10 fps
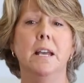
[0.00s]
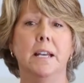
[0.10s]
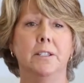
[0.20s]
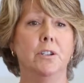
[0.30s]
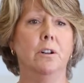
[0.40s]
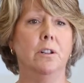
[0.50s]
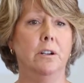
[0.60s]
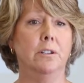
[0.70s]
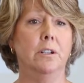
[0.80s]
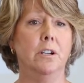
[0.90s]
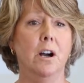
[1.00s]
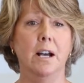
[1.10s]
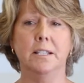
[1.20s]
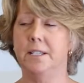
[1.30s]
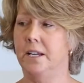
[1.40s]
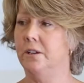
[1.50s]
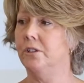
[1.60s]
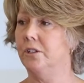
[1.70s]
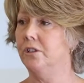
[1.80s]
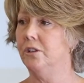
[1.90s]
It's no longer a cost. They
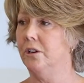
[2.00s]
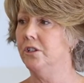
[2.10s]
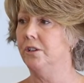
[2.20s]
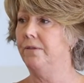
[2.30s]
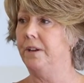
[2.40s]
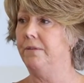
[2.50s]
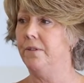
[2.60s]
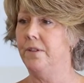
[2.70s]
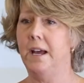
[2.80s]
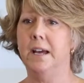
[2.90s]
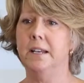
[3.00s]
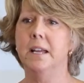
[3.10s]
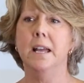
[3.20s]
used to charge a fee for that,